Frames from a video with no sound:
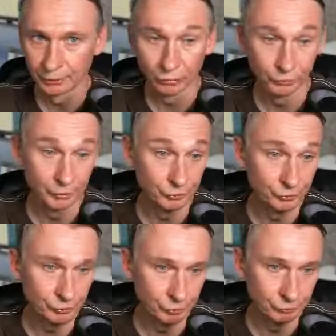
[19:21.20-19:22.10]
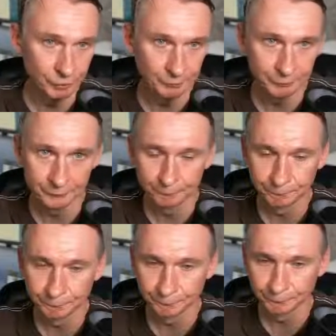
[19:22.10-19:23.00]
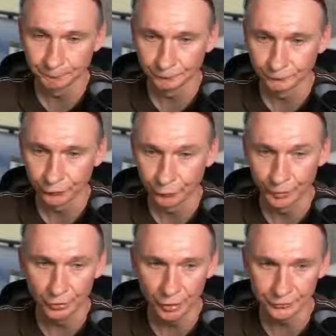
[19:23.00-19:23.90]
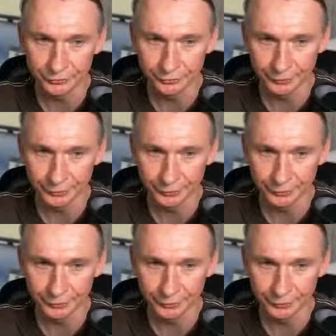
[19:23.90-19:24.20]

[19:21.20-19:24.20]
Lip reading: or in your homelab without